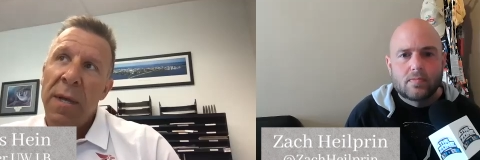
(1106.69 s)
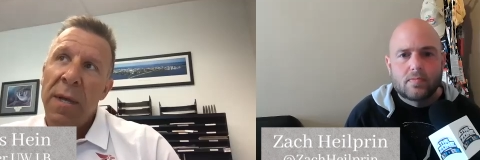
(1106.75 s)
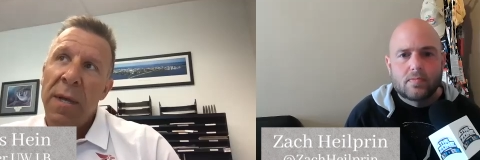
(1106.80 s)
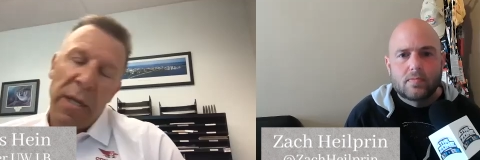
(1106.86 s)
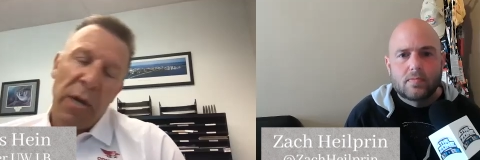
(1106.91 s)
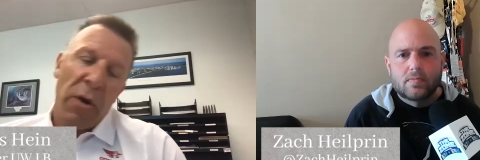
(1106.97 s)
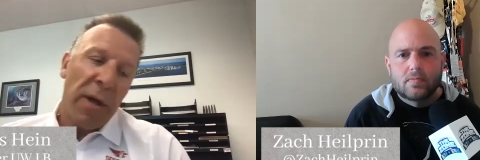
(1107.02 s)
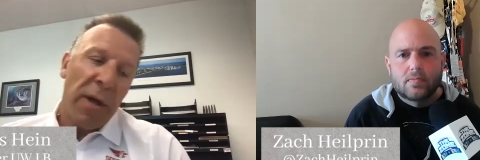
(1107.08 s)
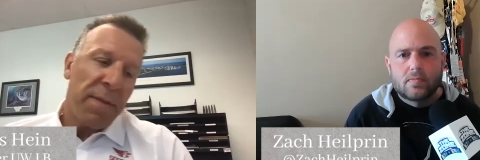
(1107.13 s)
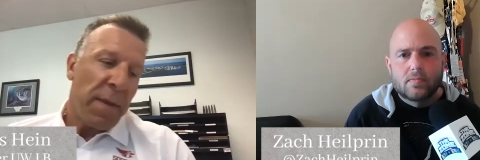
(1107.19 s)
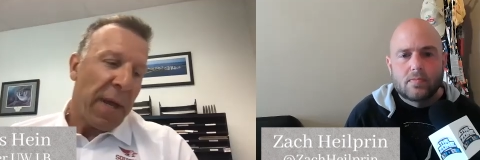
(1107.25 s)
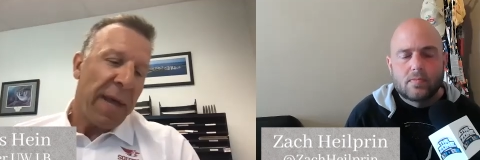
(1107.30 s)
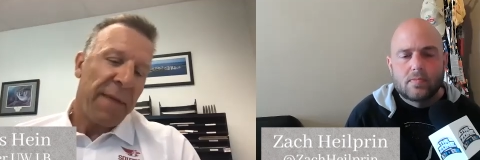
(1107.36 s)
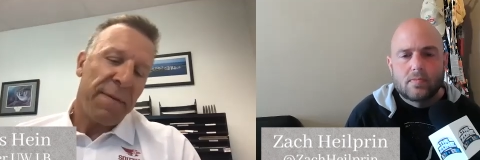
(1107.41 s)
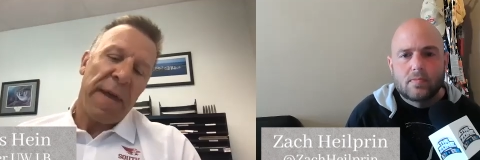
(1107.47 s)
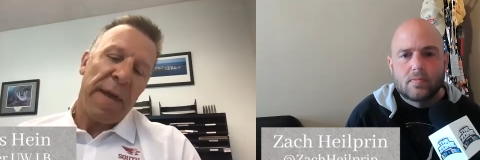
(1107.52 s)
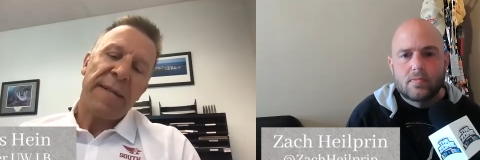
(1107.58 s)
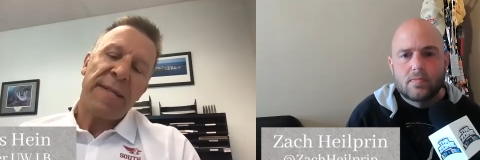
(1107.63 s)
Speaker 1: you know, at
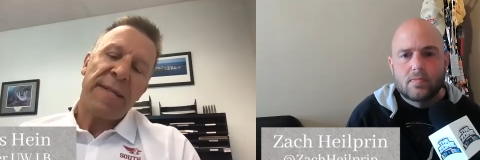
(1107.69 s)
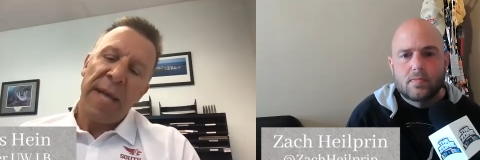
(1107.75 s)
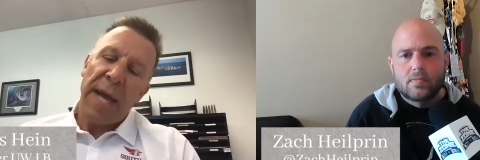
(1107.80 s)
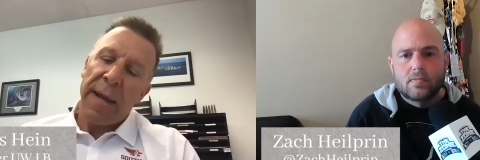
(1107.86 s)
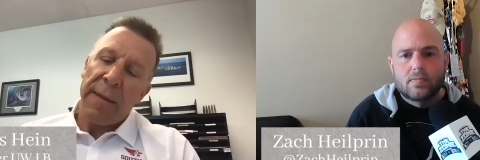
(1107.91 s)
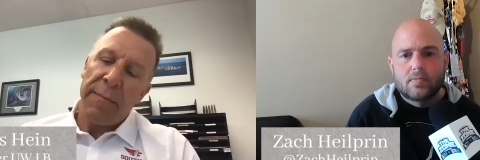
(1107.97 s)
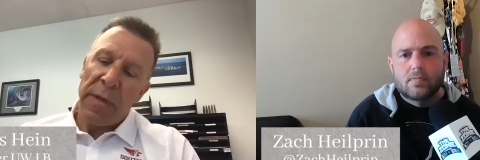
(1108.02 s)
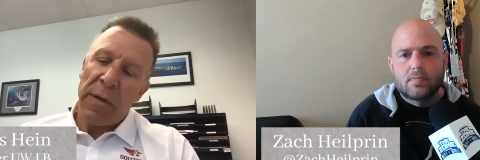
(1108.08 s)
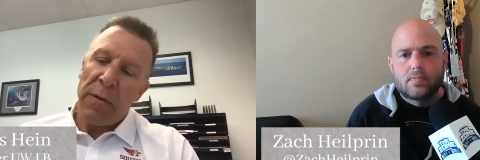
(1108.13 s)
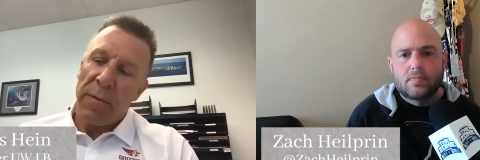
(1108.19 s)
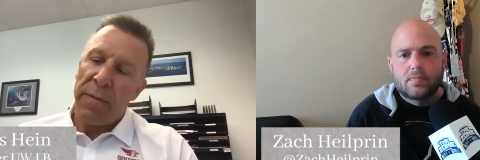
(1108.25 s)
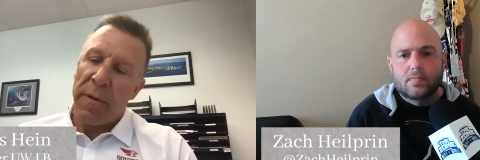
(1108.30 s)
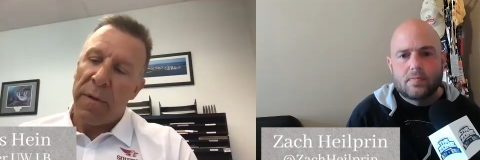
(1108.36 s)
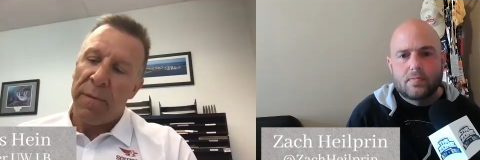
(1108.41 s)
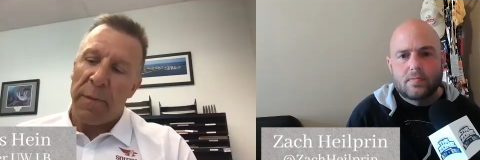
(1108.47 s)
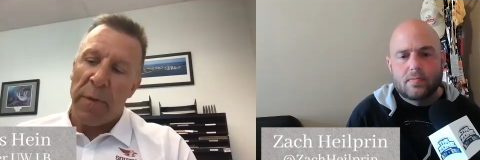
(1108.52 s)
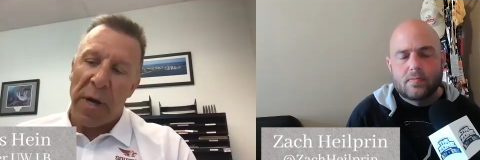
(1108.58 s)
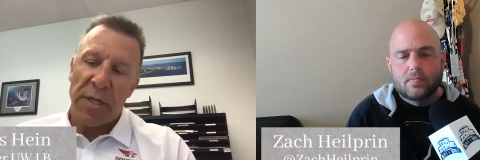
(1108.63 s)
at that time the the
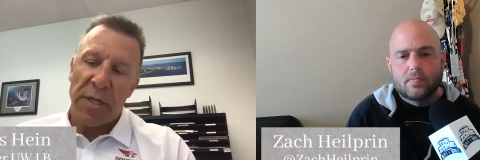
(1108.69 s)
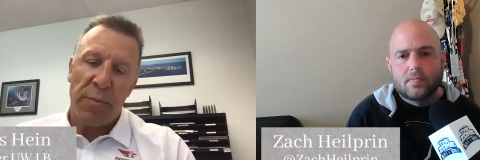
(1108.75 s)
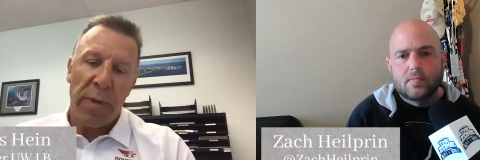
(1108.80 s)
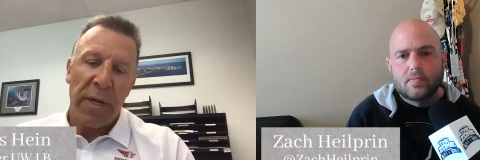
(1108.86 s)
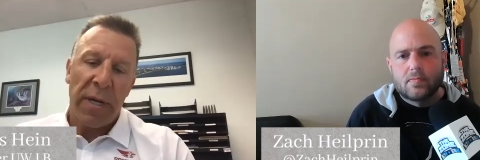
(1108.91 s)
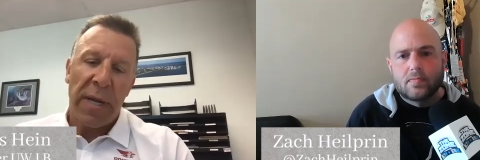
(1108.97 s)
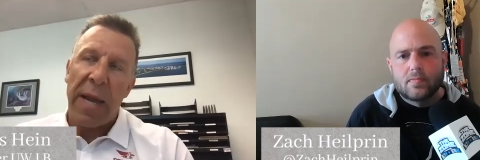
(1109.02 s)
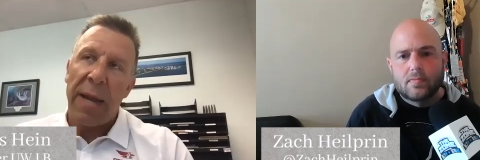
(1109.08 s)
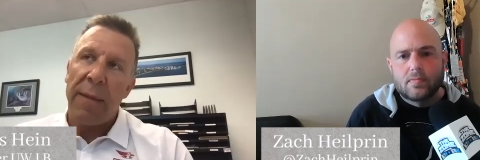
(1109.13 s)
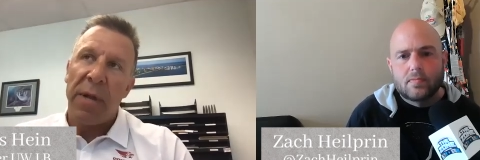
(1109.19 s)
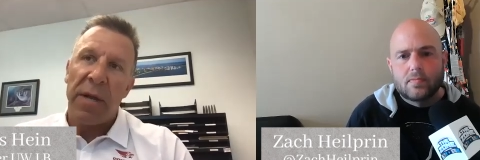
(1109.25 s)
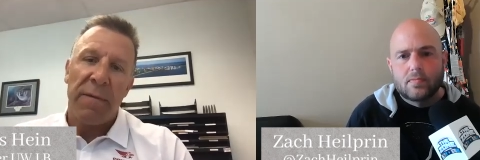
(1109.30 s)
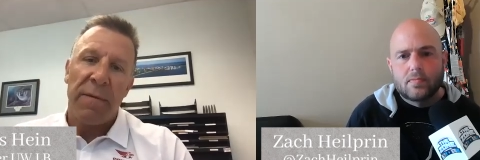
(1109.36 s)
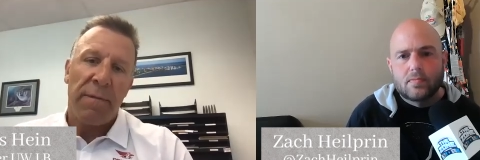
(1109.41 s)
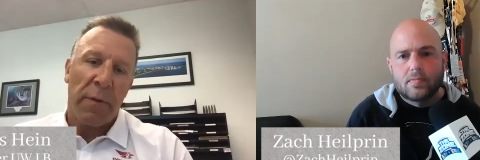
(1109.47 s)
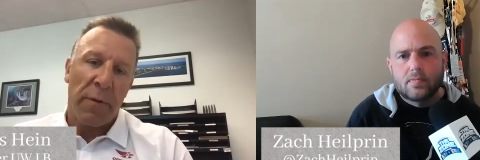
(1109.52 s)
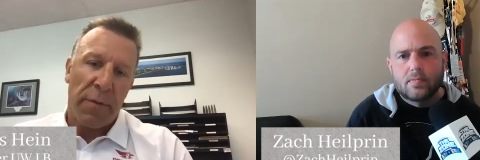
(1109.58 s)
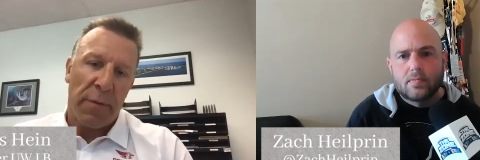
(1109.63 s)
freshmen came
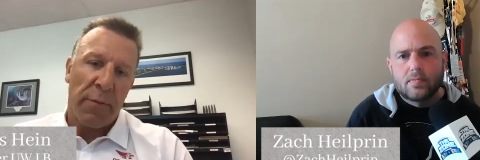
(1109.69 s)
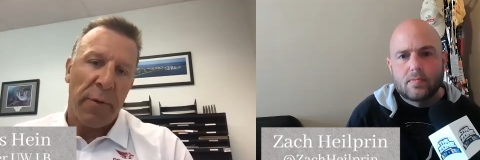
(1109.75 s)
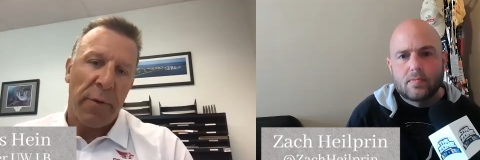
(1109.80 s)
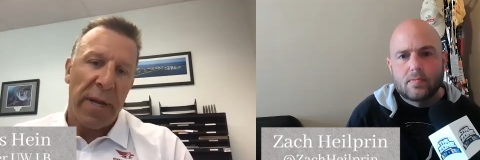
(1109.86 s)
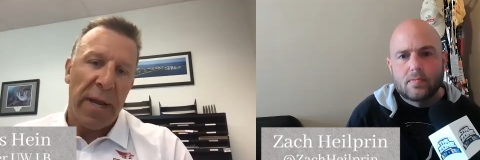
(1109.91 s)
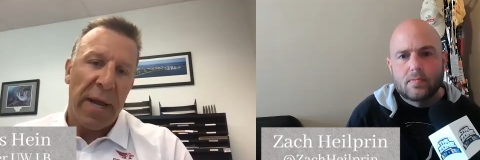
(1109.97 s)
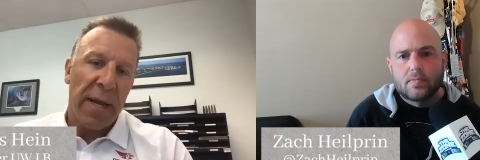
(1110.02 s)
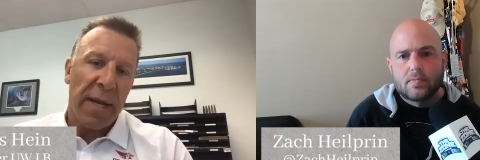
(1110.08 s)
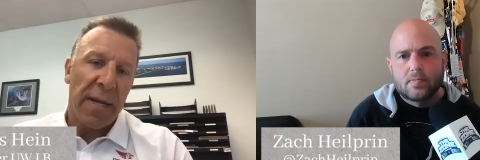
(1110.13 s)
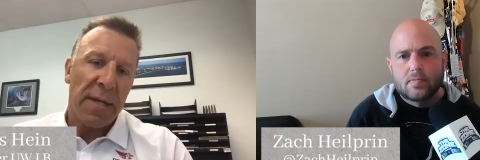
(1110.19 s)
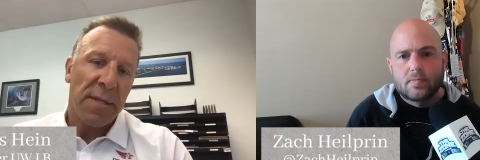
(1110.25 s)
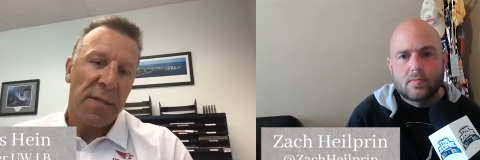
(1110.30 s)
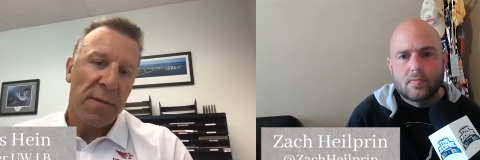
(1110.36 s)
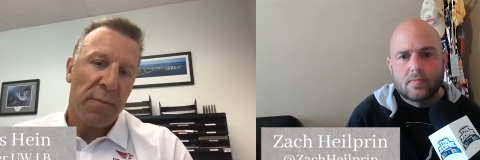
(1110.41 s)
in for three days